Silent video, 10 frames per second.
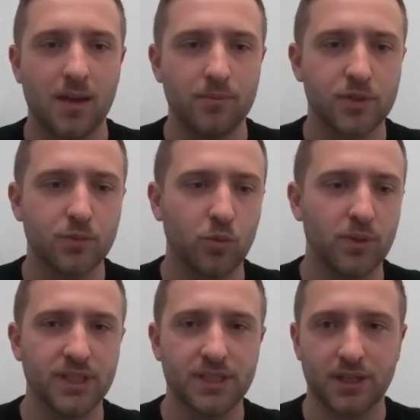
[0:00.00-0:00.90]
small
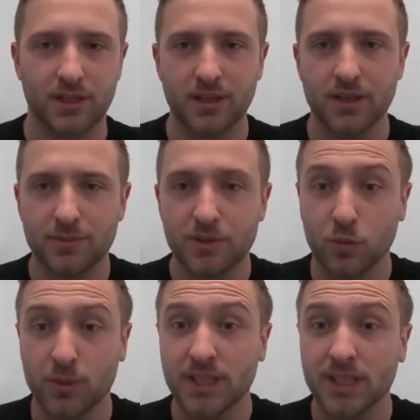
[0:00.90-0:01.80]
businesses
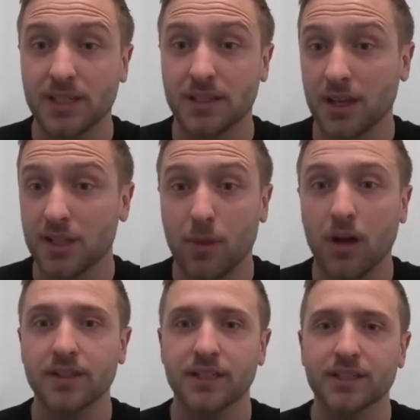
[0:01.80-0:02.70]
are
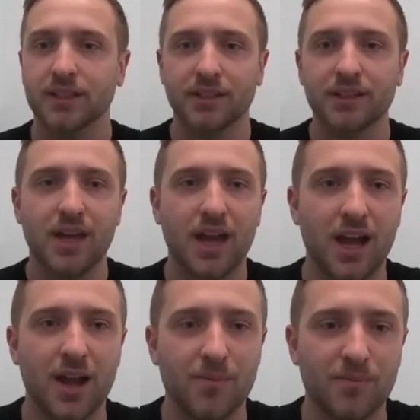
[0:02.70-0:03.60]
demanding that
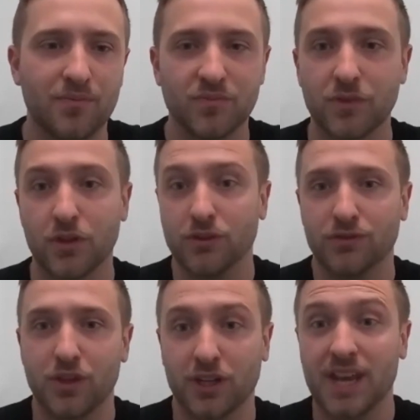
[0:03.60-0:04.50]

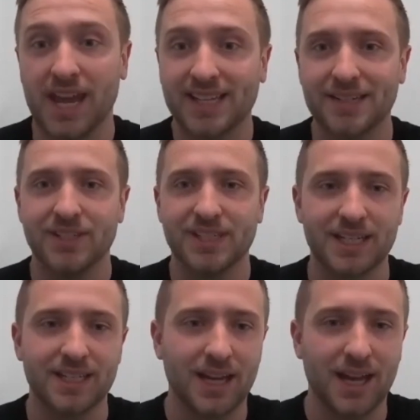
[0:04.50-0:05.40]
the
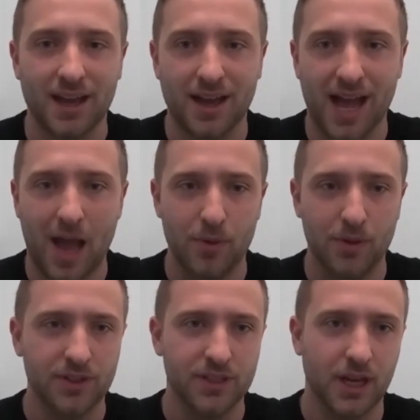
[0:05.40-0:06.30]
connectivity
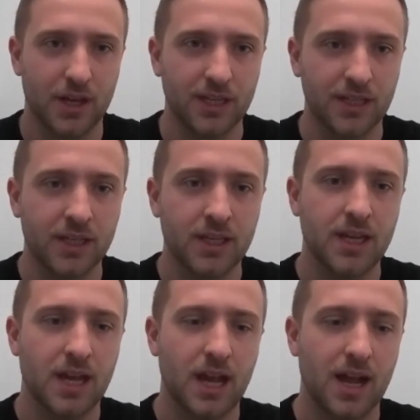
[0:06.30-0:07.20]
happens, and I think
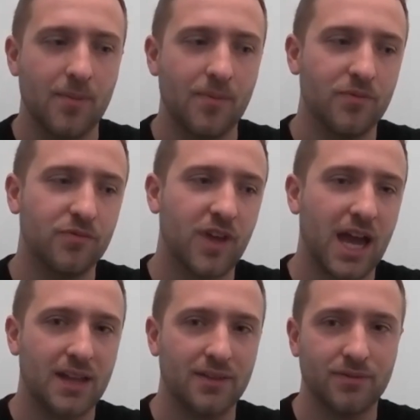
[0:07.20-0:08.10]

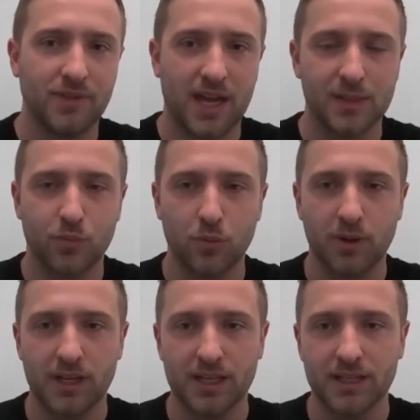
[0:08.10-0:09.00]
that is
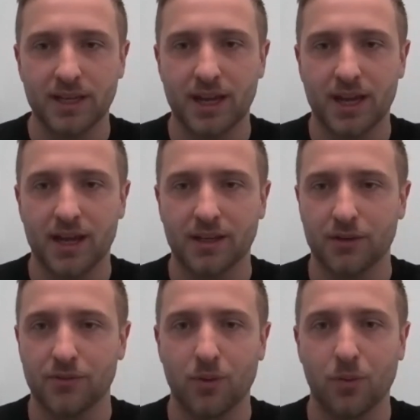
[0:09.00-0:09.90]
probably kind
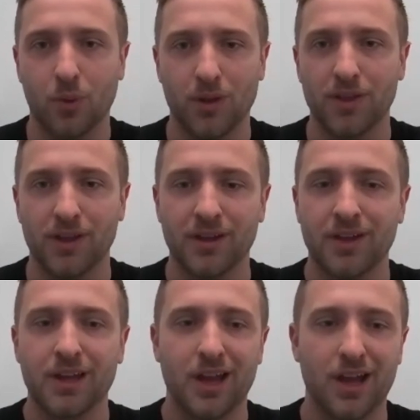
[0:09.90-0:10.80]
of one of the
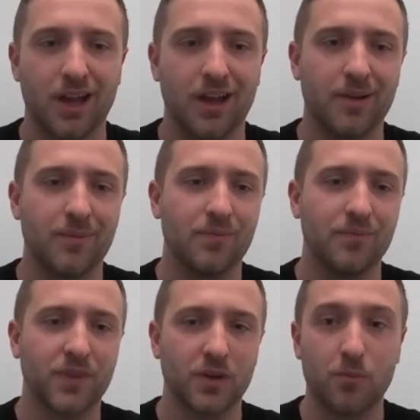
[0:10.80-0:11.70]

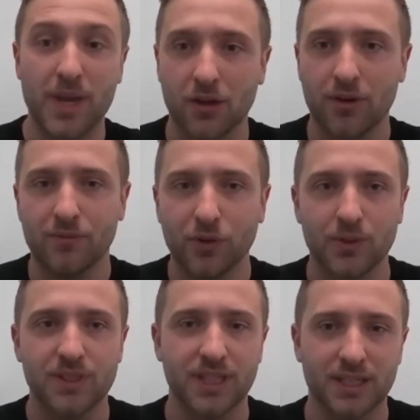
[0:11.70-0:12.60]
kind of bigger
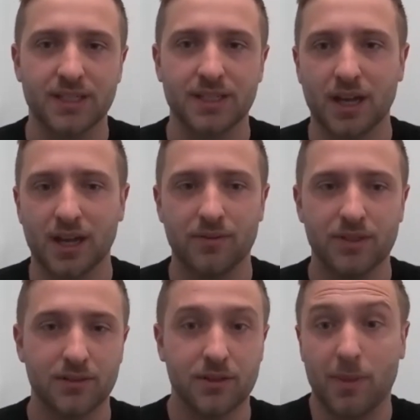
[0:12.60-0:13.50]
influences
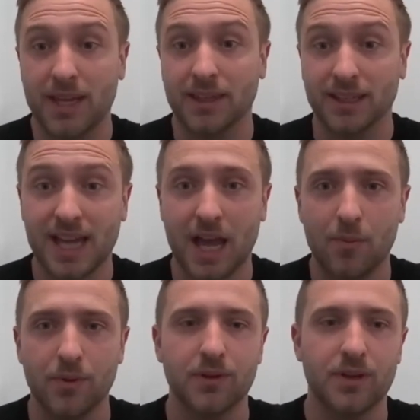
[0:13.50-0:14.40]
to make things
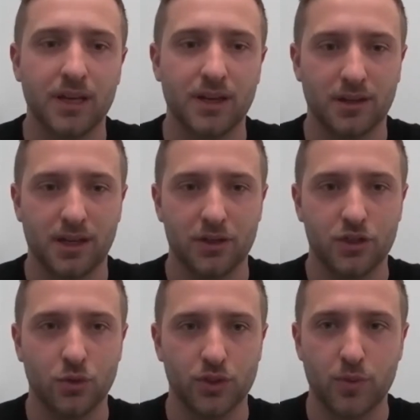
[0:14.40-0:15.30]
happen in a
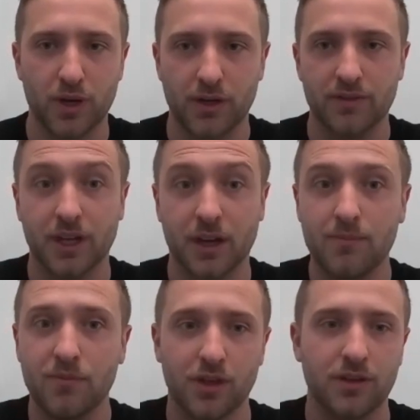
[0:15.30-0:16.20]
shorter period of
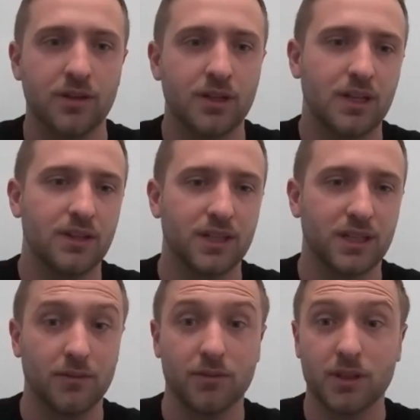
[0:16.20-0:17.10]
time than the
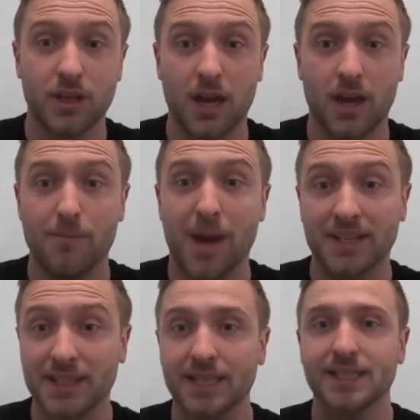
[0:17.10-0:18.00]
kind of
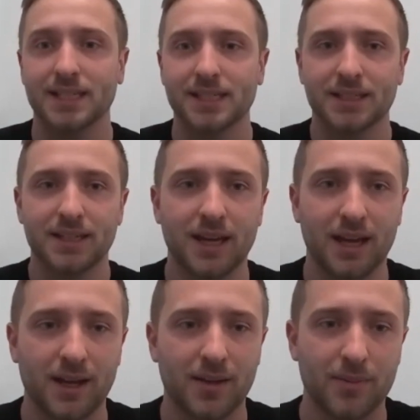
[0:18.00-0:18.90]
mandated
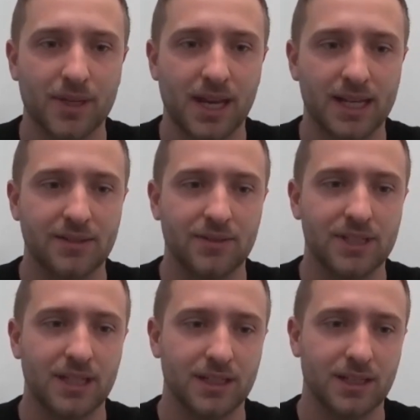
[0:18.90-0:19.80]

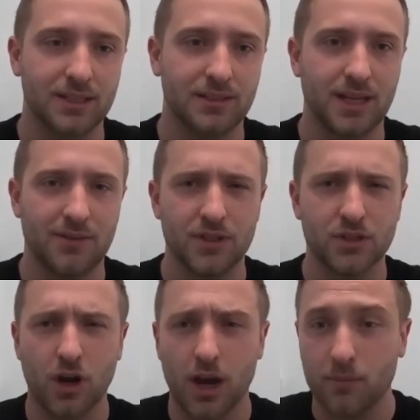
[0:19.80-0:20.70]
connectivity, as David
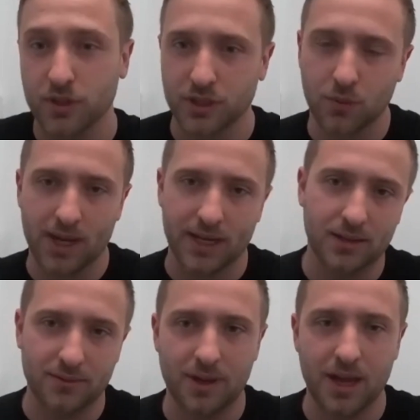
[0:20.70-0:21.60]
described, which is the way
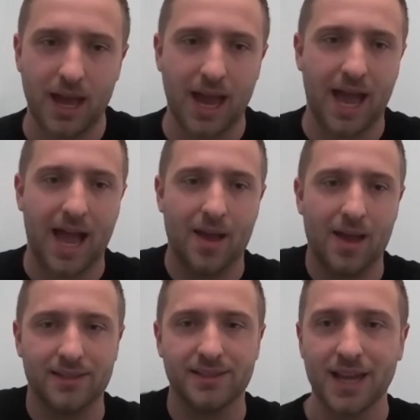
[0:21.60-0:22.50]
it
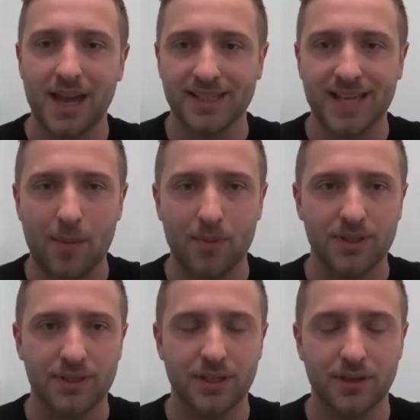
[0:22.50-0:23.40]
has
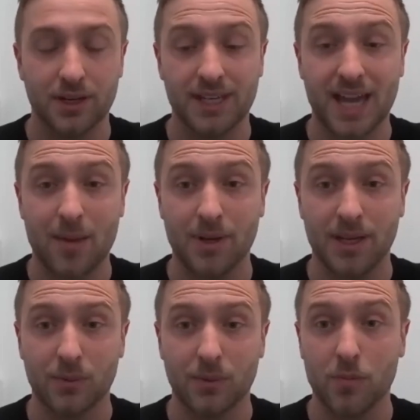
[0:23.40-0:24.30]
happened and it's
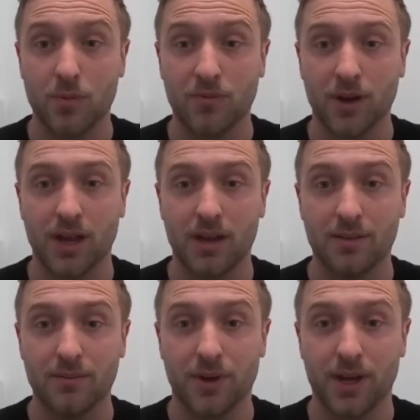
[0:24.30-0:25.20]
happening with open
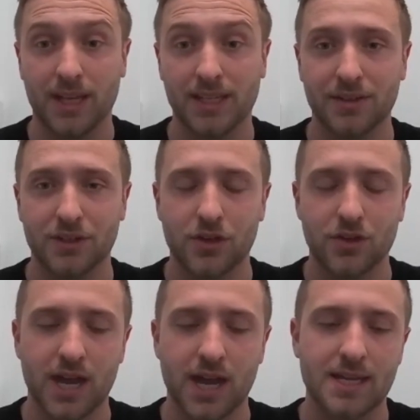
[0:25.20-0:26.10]
finance in the
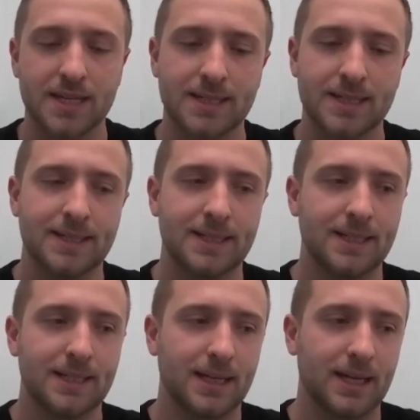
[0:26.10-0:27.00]
UK.
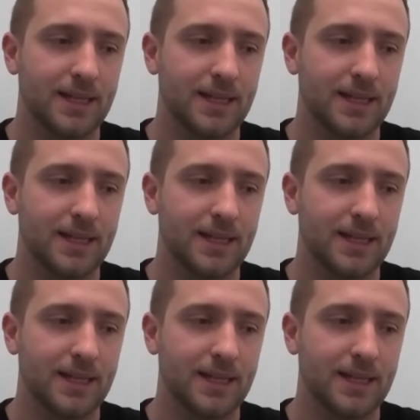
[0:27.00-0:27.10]
In